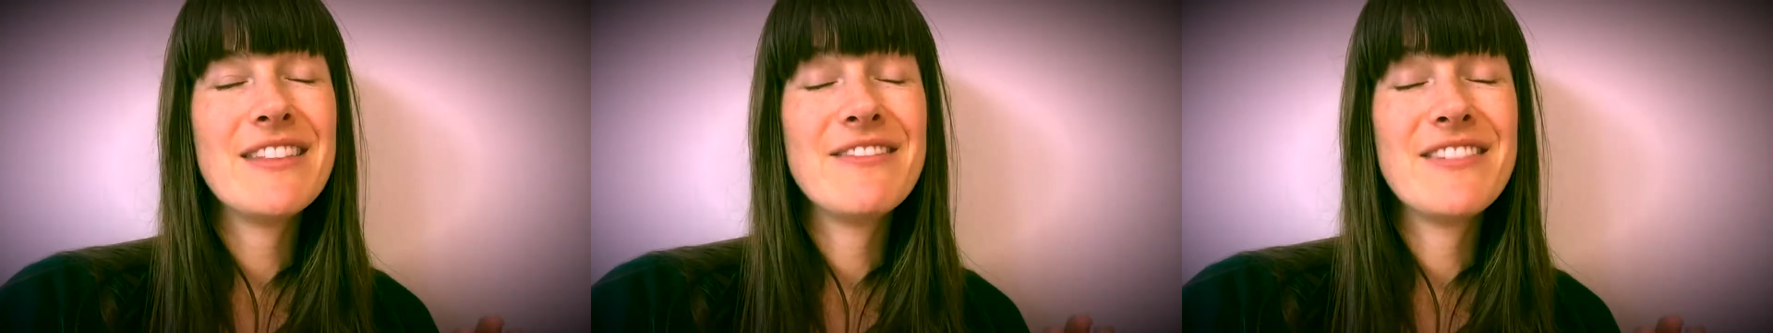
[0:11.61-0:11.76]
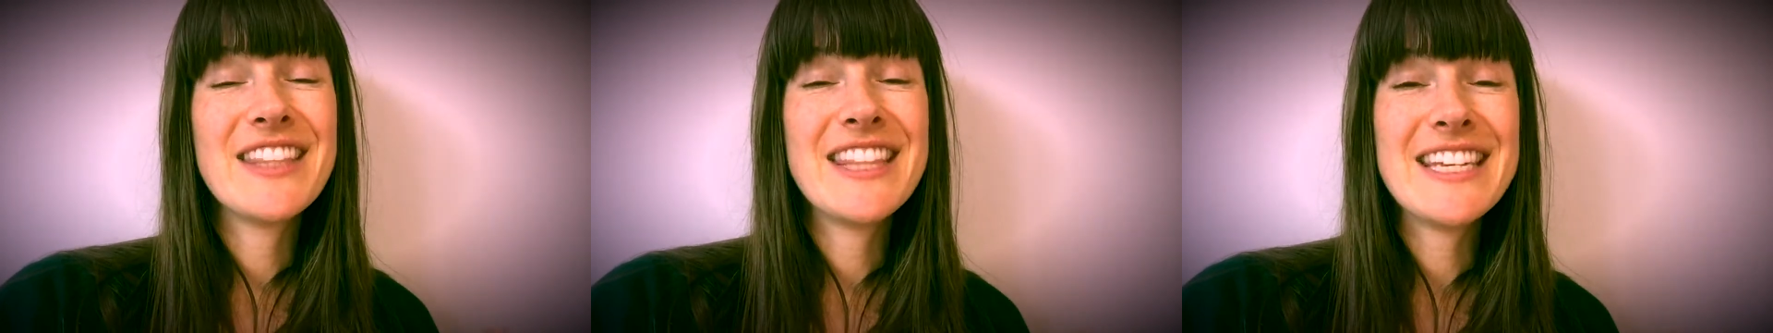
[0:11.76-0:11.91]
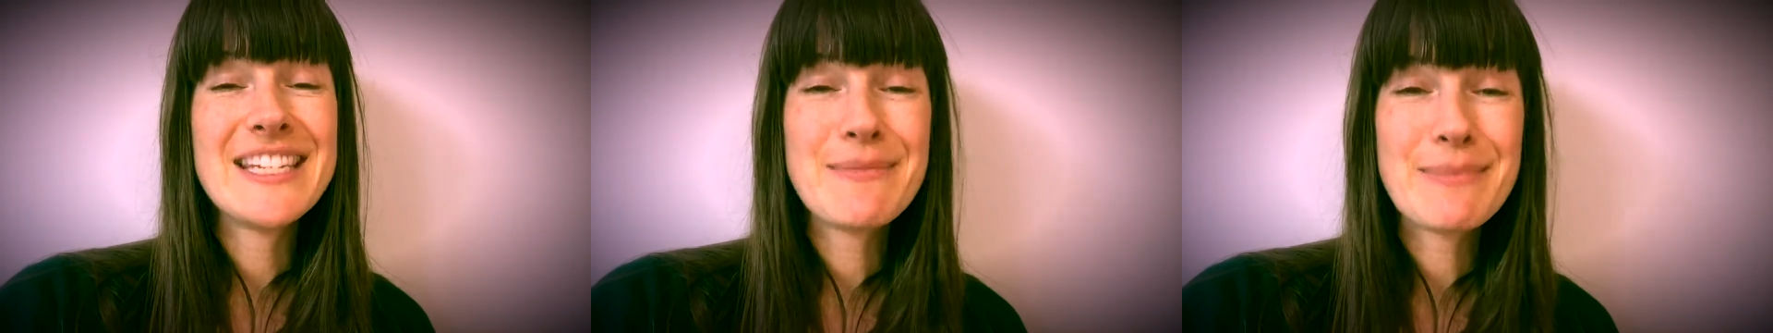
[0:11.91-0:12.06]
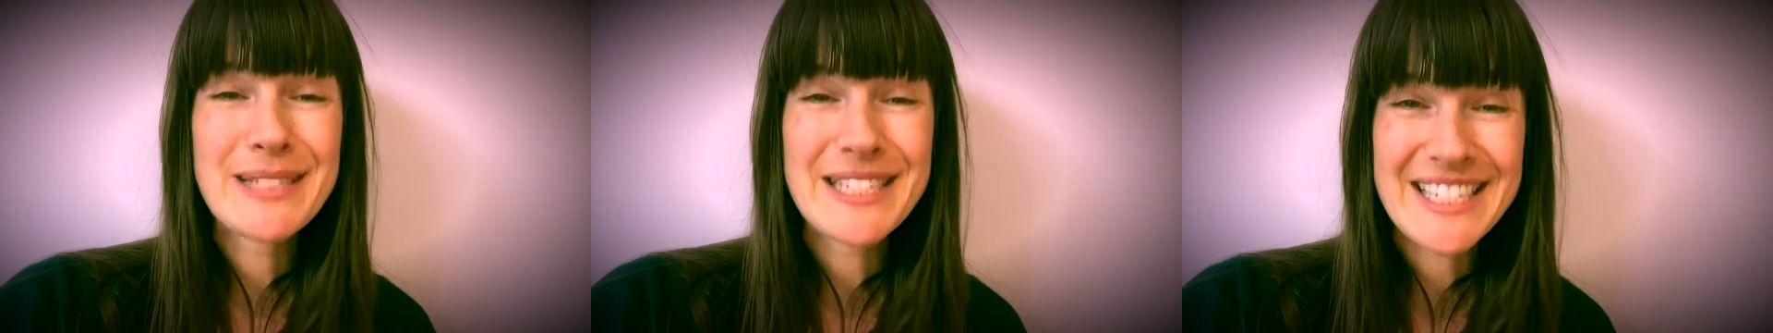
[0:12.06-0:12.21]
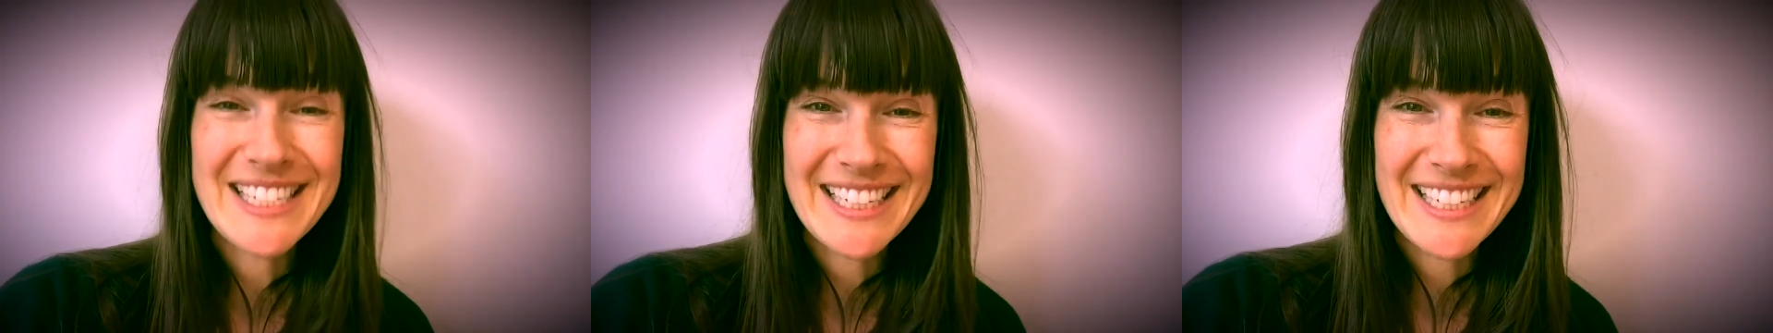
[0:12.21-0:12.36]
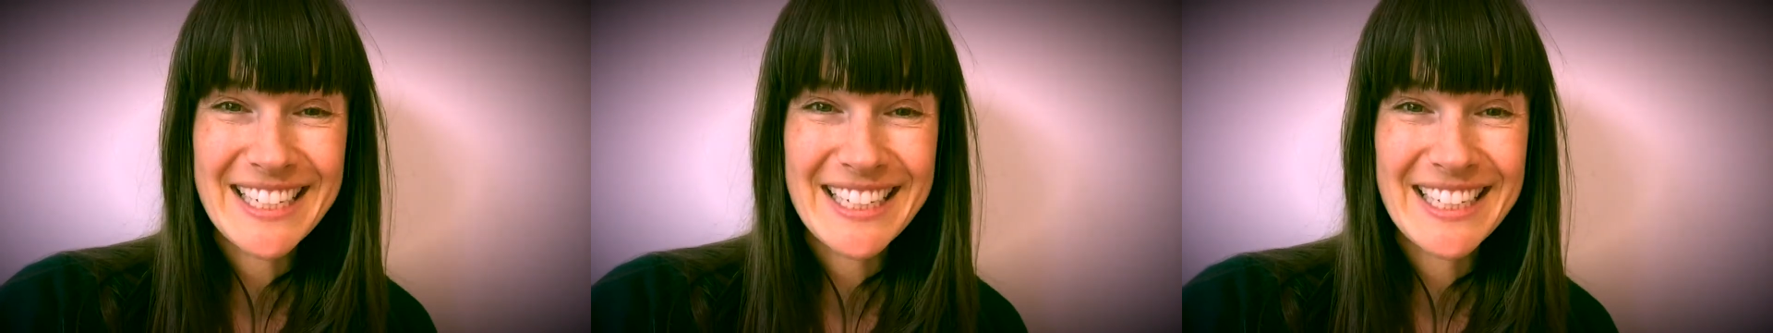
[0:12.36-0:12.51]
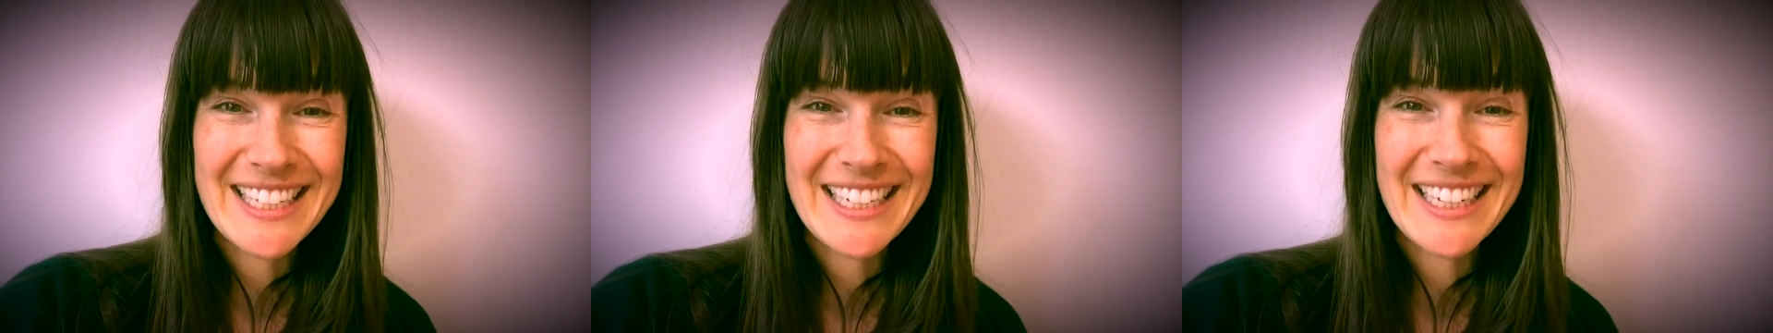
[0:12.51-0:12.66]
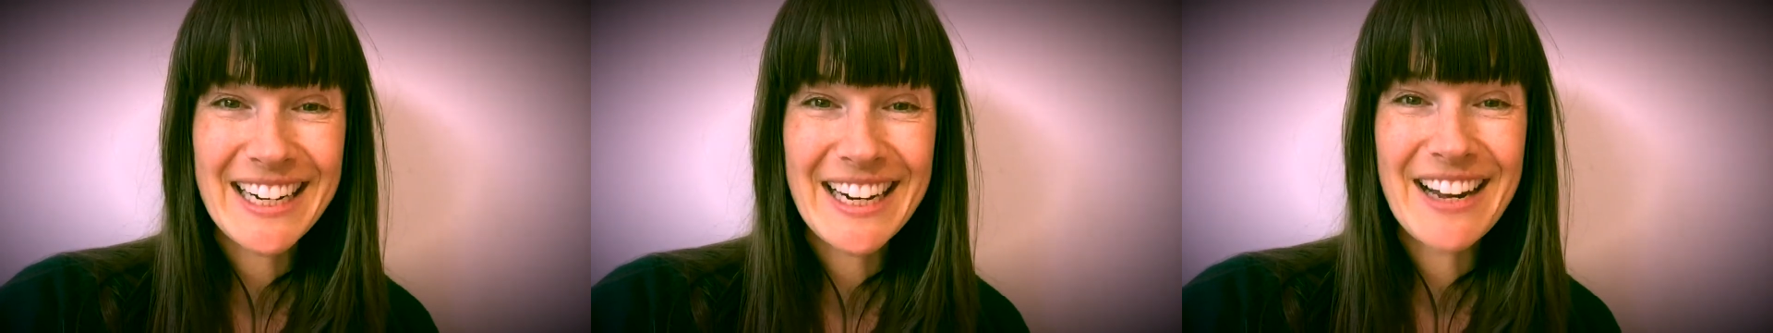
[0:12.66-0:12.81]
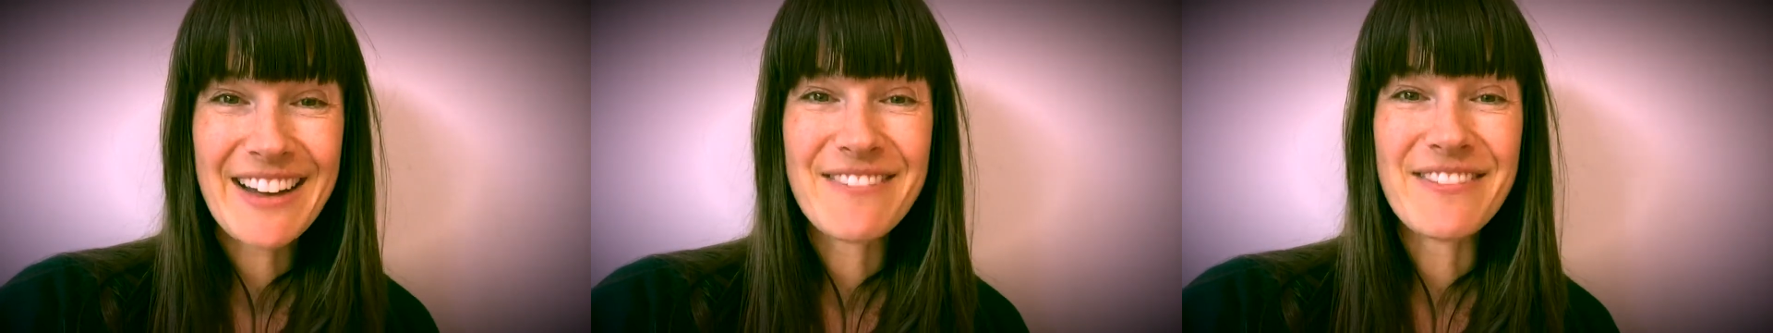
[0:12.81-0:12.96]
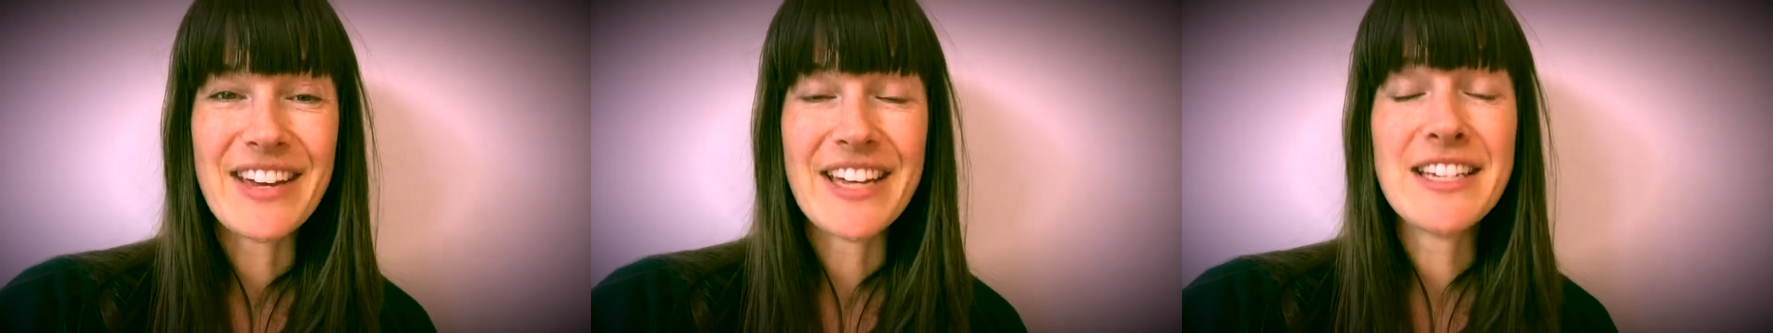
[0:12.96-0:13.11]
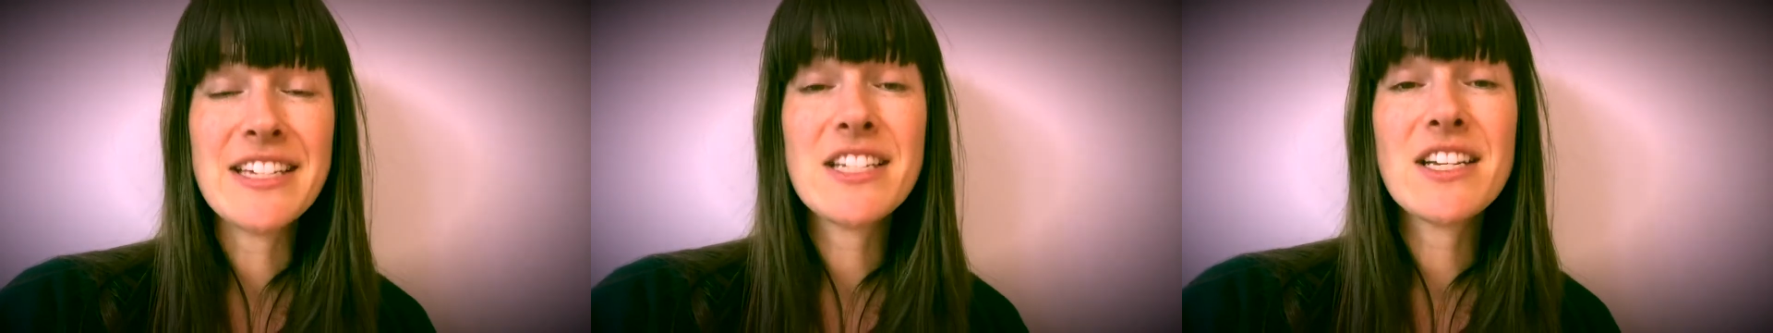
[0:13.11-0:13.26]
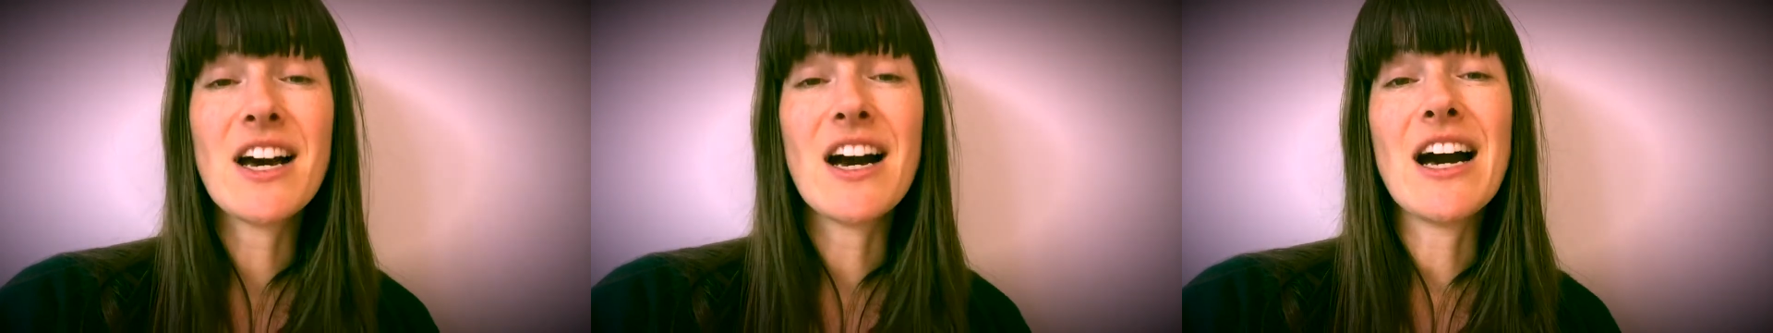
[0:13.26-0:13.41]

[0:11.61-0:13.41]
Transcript: For this particular event,